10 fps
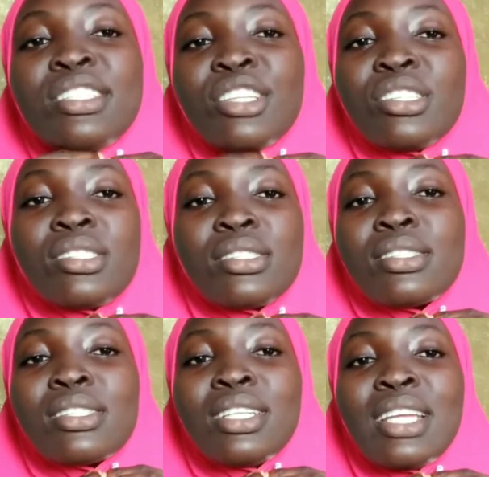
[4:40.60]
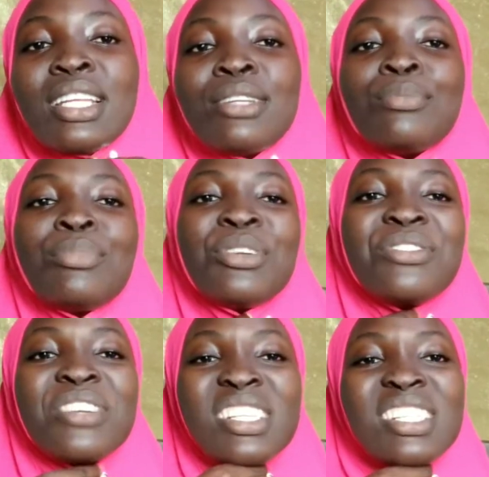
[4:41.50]
just in any
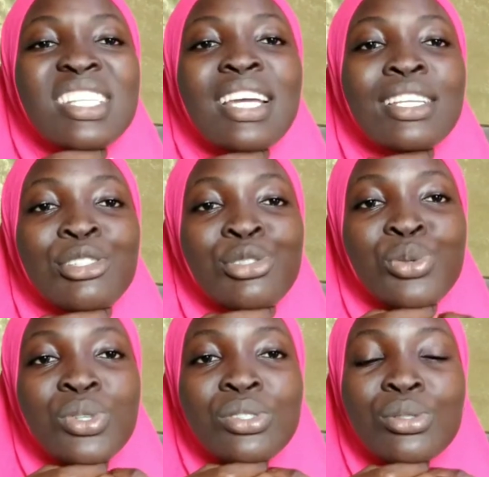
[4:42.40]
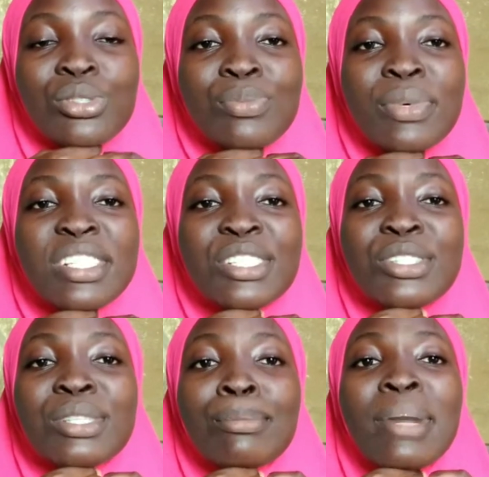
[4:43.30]
preference size you want, so depending
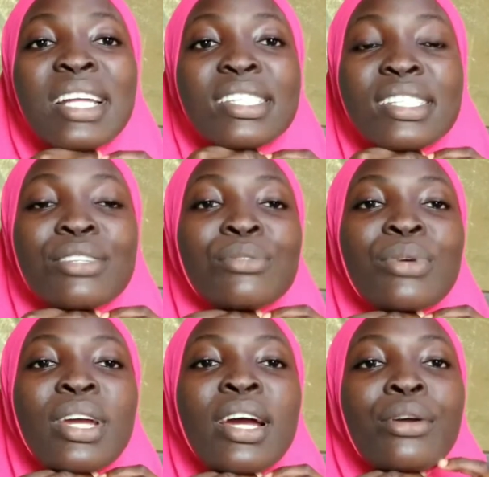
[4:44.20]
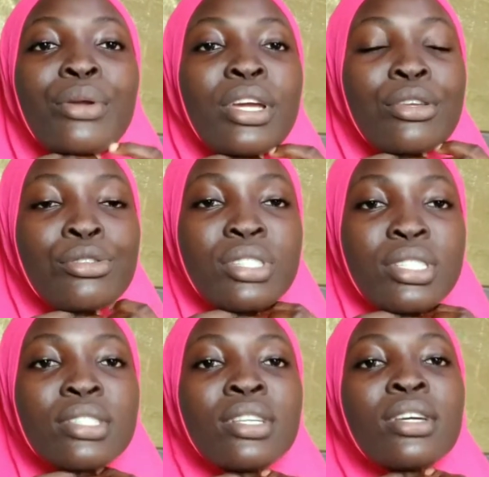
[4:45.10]
on the material you are
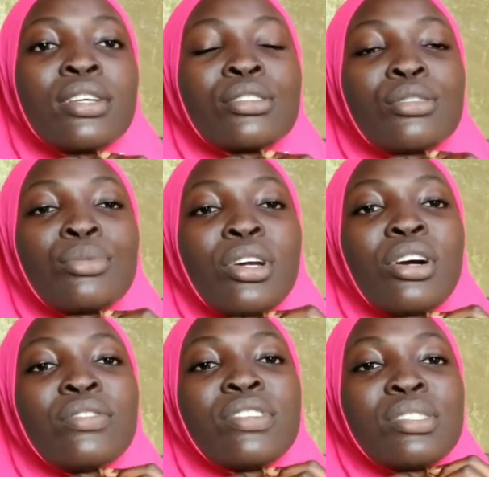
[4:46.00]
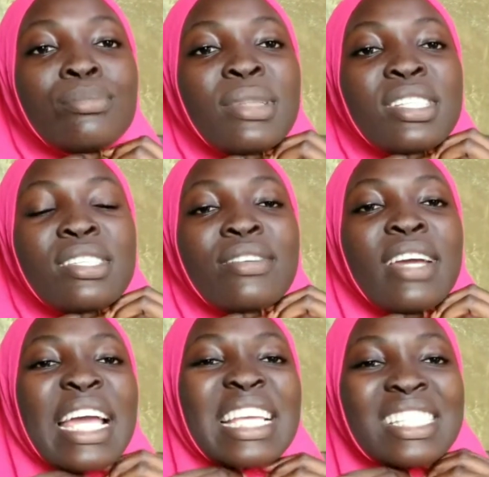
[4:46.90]
using. So because this
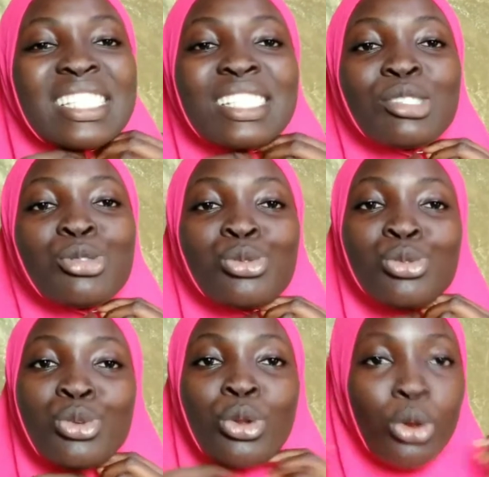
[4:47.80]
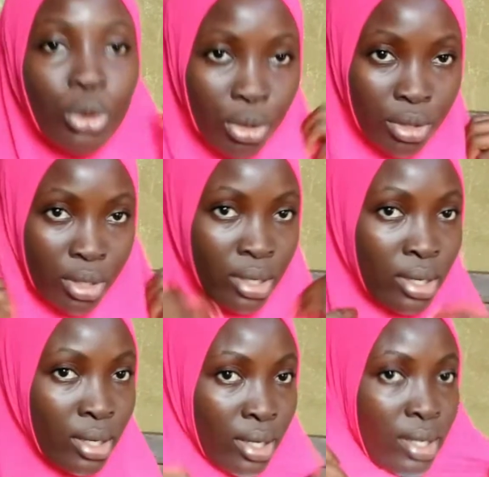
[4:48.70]
material isn't too
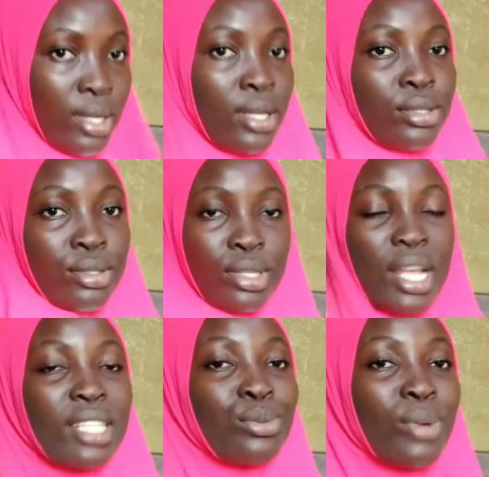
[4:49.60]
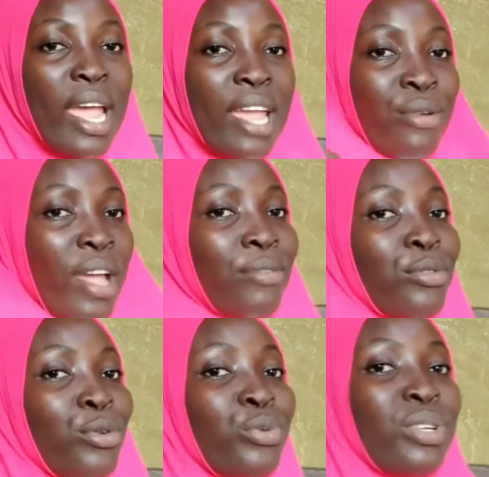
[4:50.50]
long, so that's why we
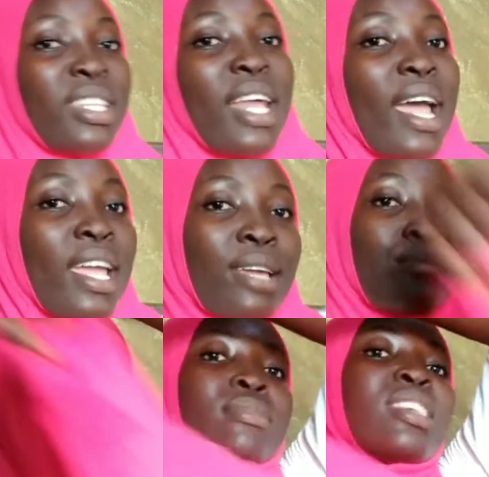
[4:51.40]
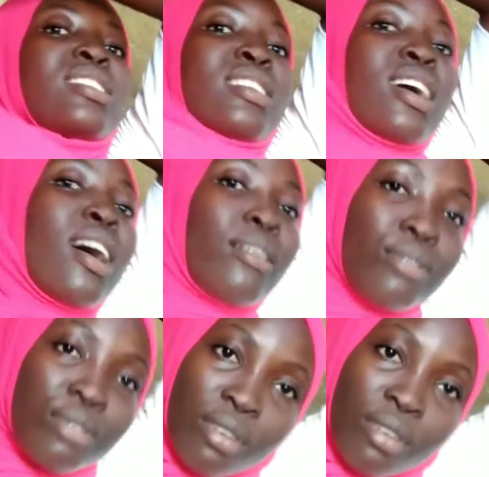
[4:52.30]
have to retie scarf.